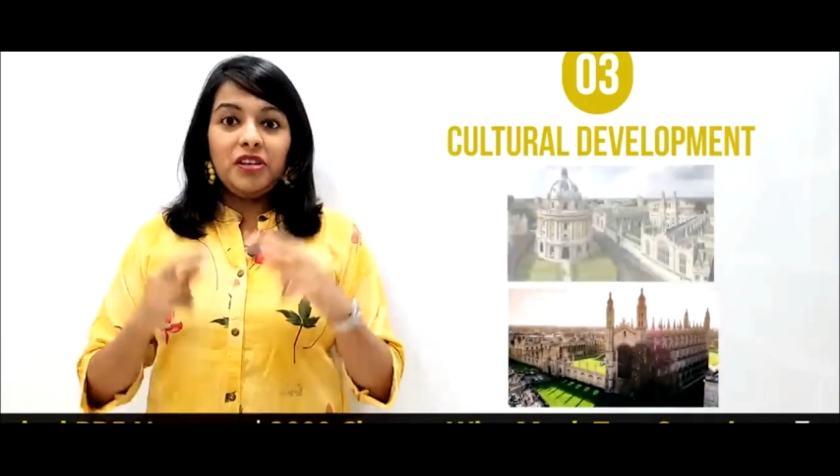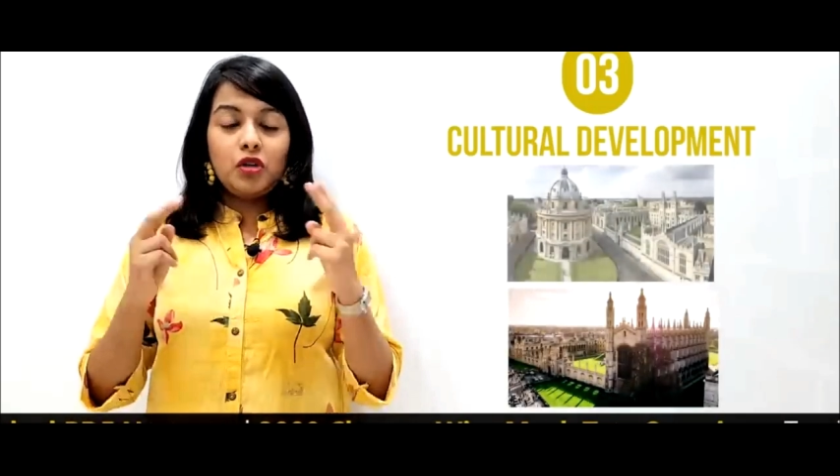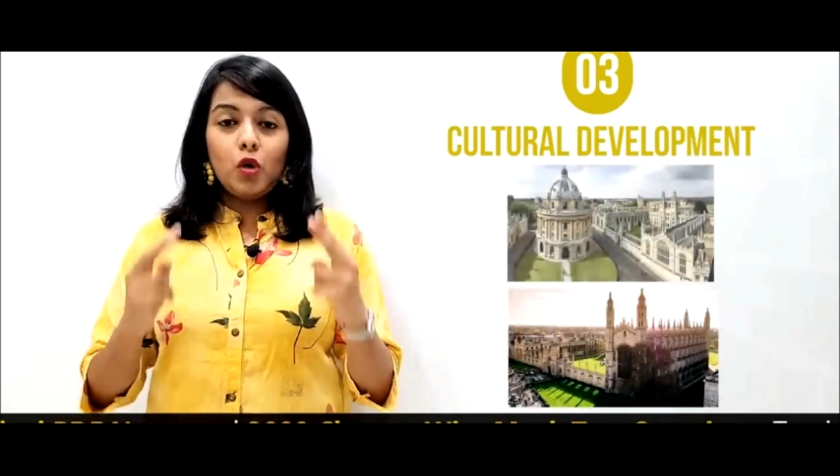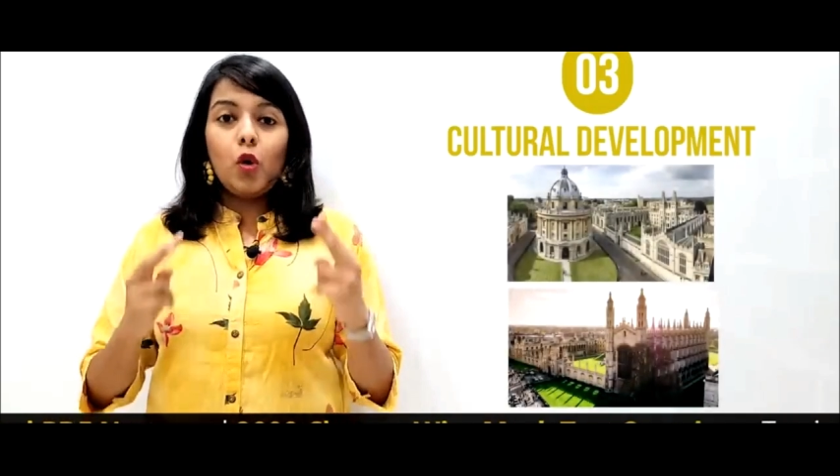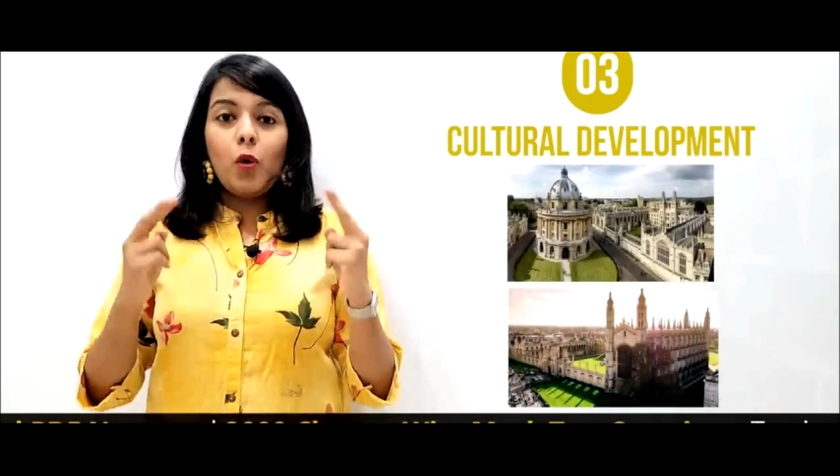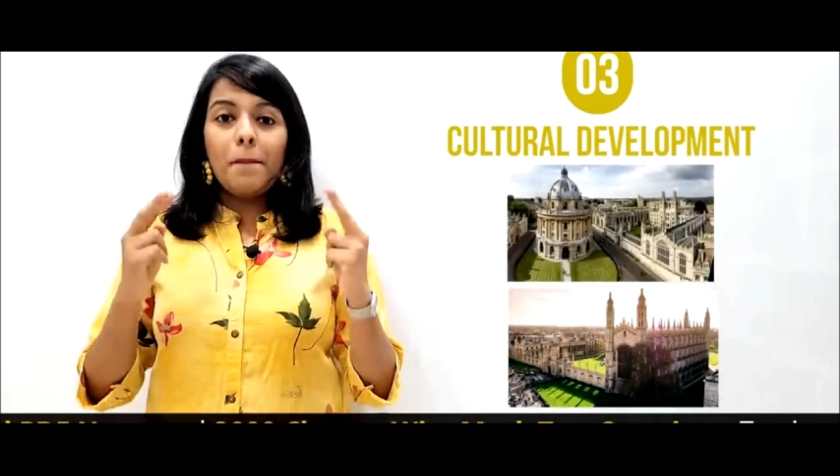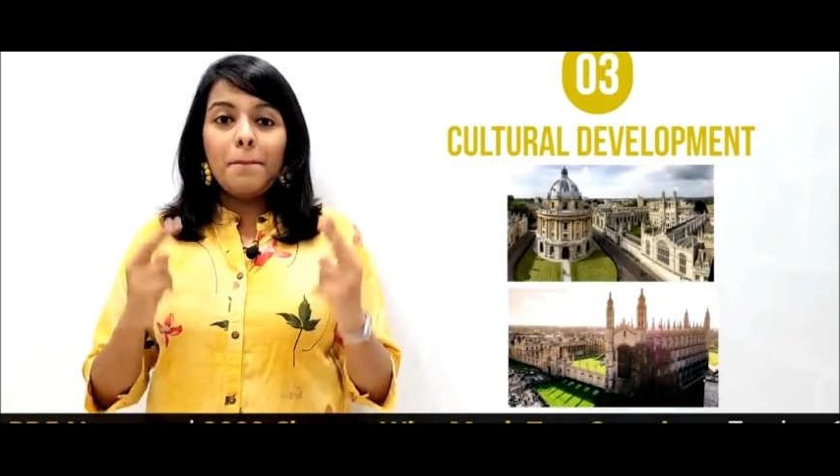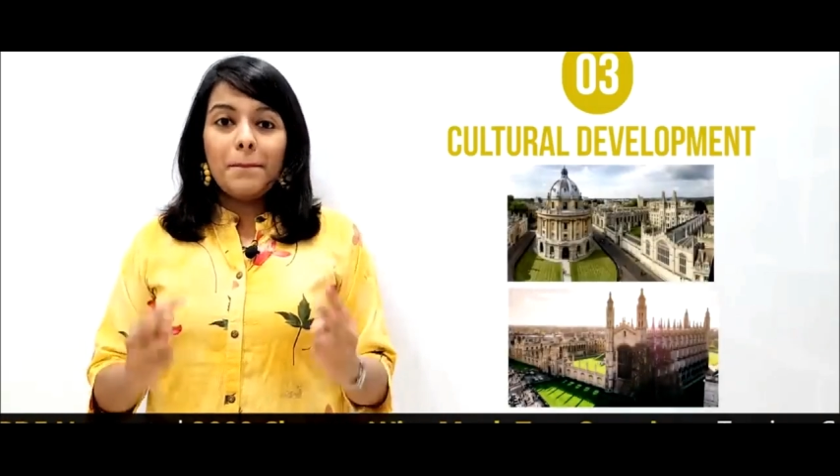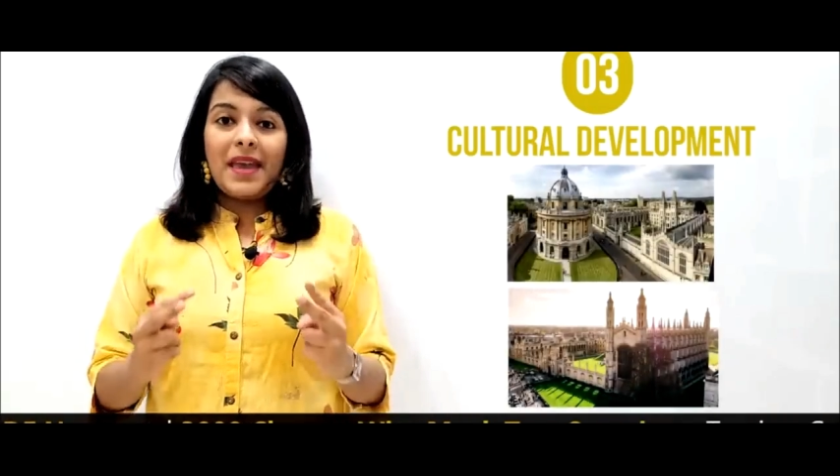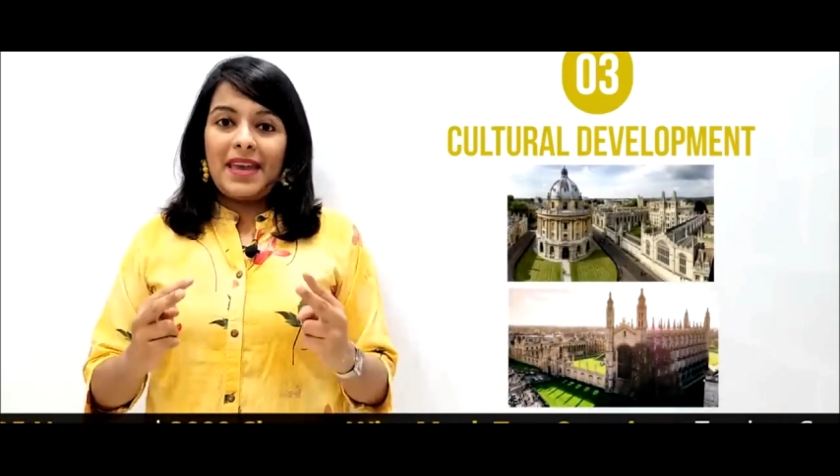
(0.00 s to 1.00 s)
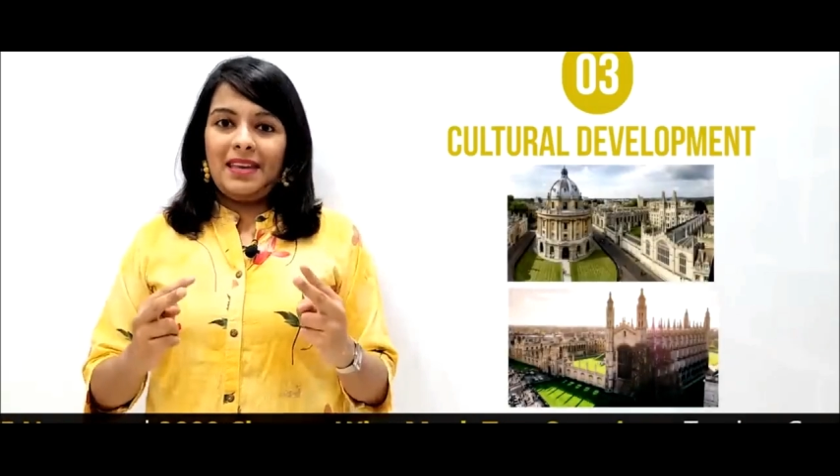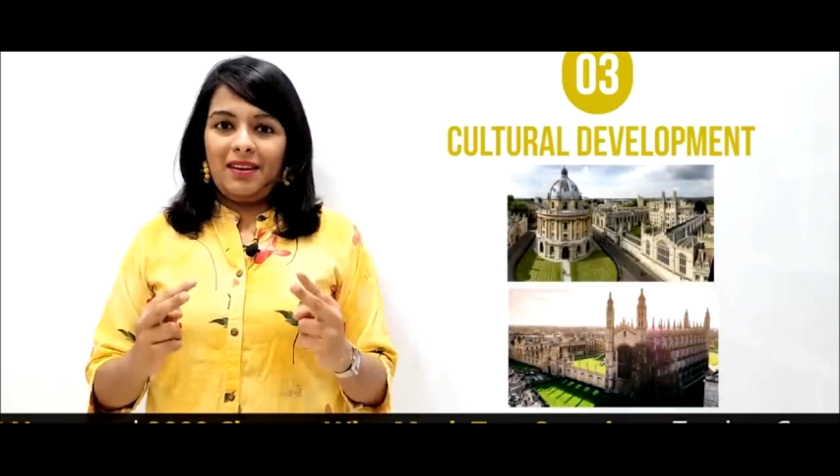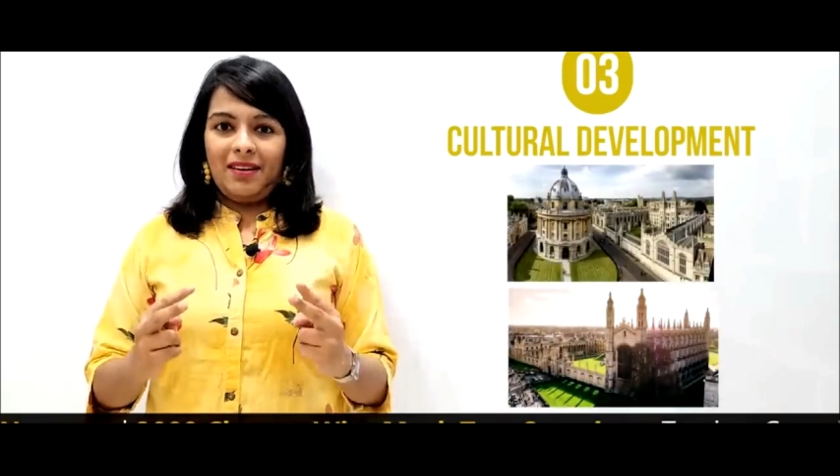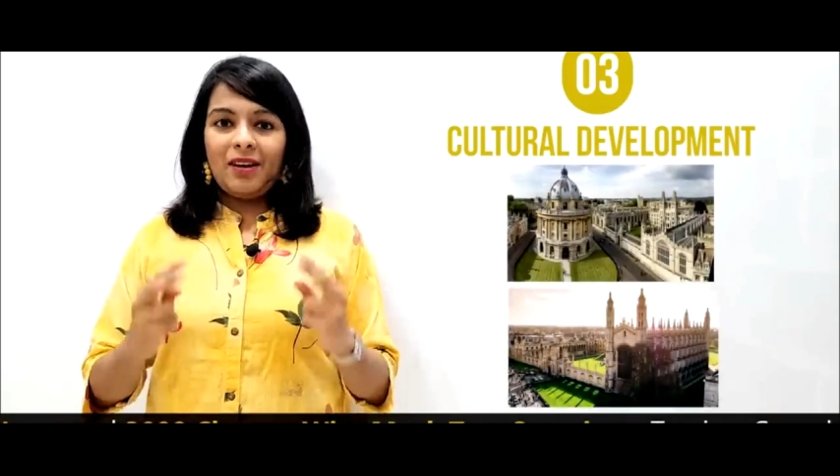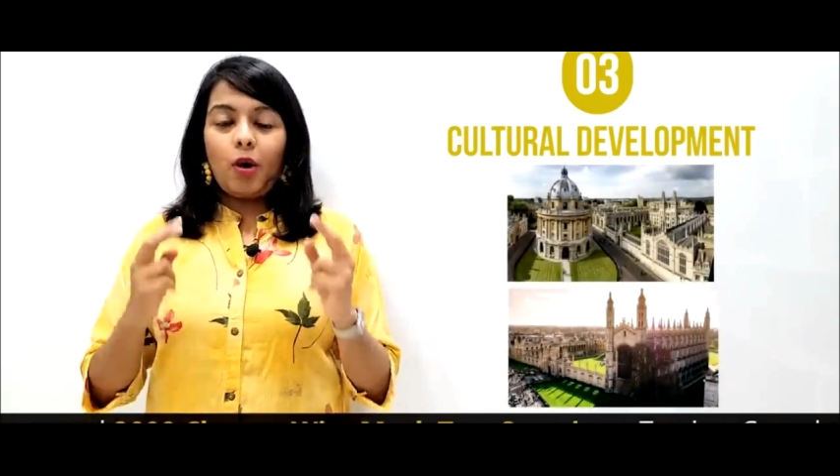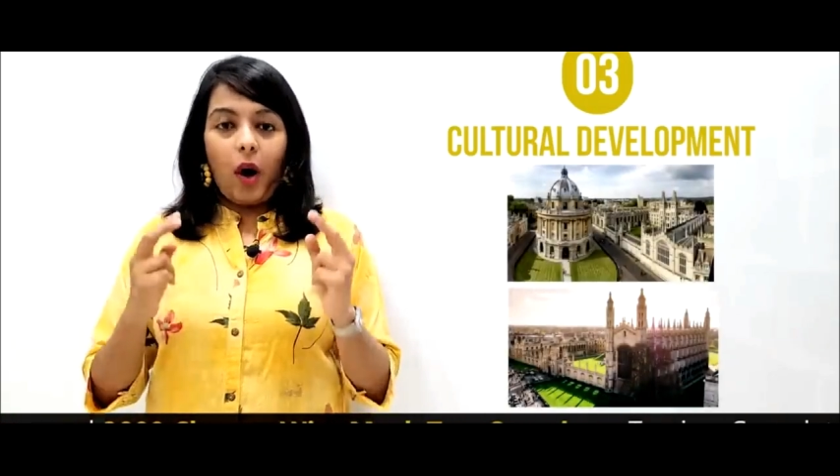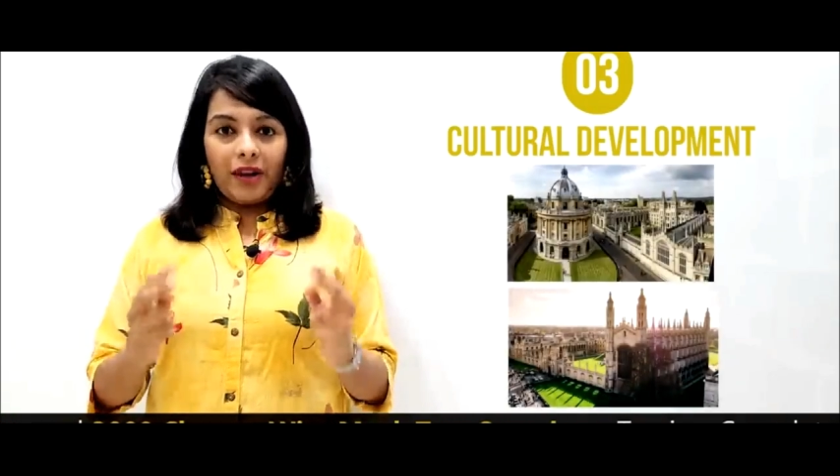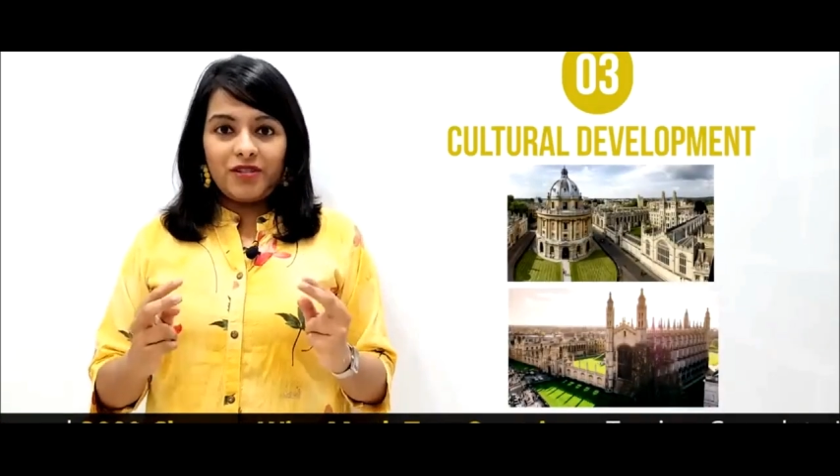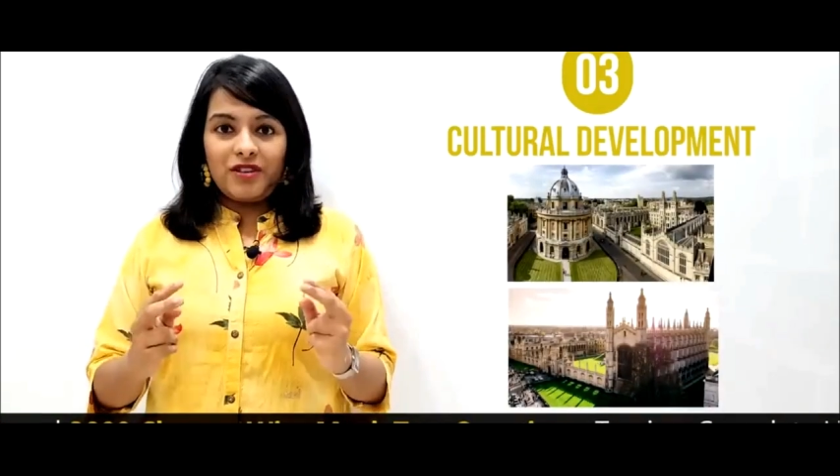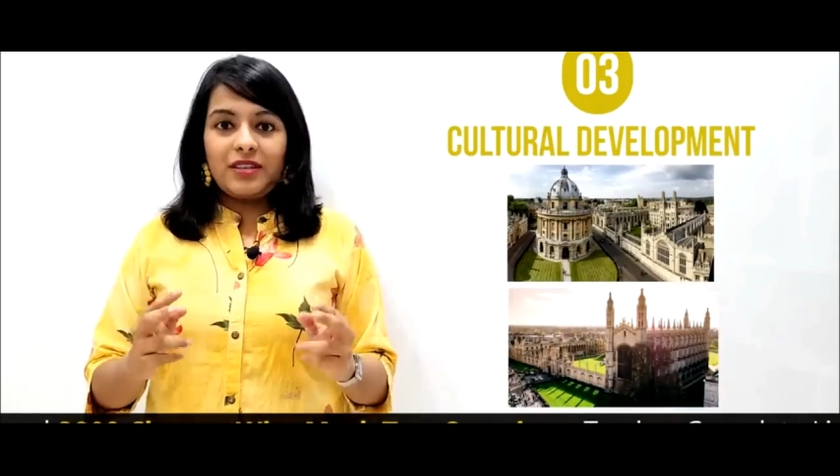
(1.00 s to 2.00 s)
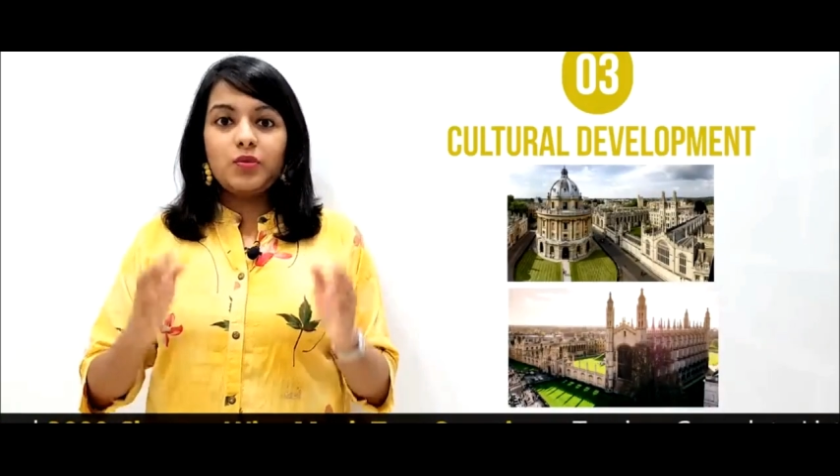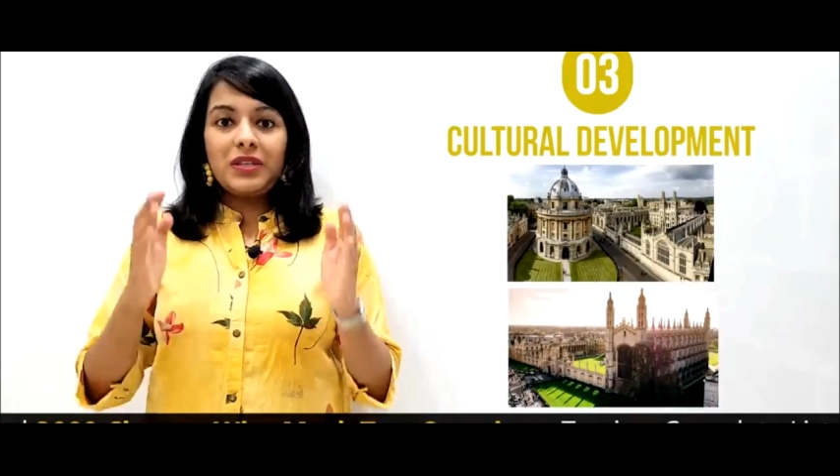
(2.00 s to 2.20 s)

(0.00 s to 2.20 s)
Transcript: the two main colleges,